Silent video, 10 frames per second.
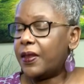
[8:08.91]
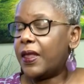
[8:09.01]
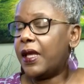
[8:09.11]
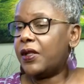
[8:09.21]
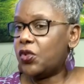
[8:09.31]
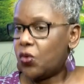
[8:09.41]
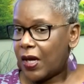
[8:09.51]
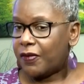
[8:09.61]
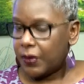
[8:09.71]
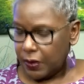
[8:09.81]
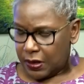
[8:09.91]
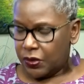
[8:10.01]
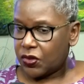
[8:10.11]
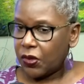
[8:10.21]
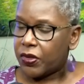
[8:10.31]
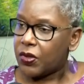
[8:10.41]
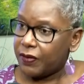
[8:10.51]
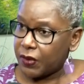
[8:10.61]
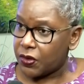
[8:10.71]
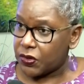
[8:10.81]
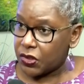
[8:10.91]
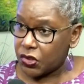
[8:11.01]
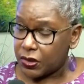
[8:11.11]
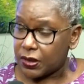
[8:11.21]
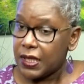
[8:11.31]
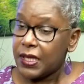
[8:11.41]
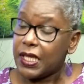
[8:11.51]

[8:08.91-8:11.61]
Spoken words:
then you have you have the condition.